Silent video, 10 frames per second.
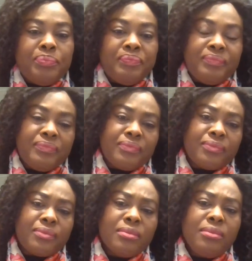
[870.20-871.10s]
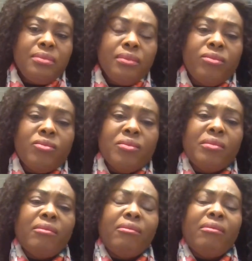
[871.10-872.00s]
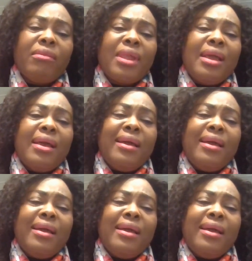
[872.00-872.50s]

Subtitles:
(no one is talking)